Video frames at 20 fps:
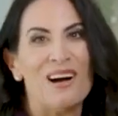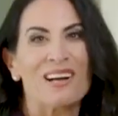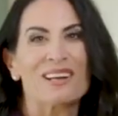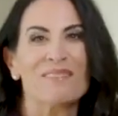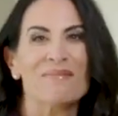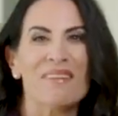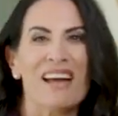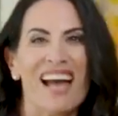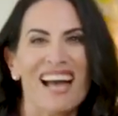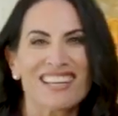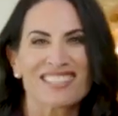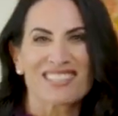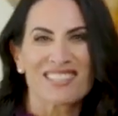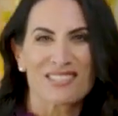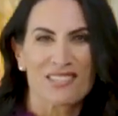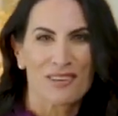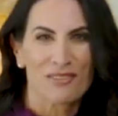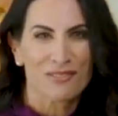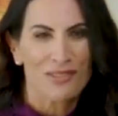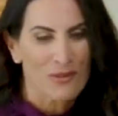Welcome back to
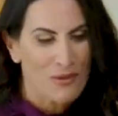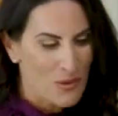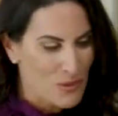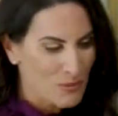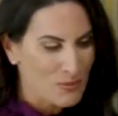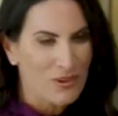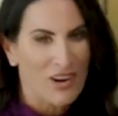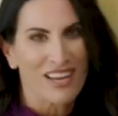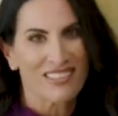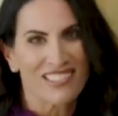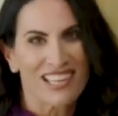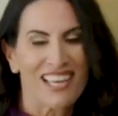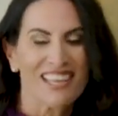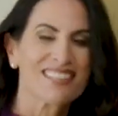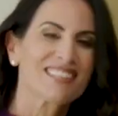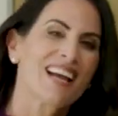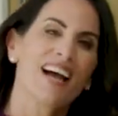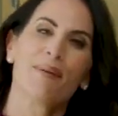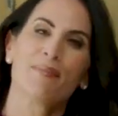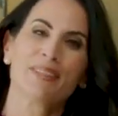SoFlo Home Project.
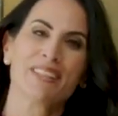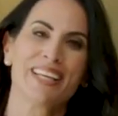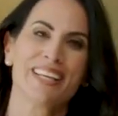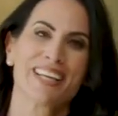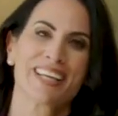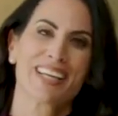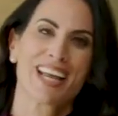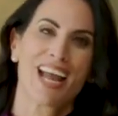I'm Alena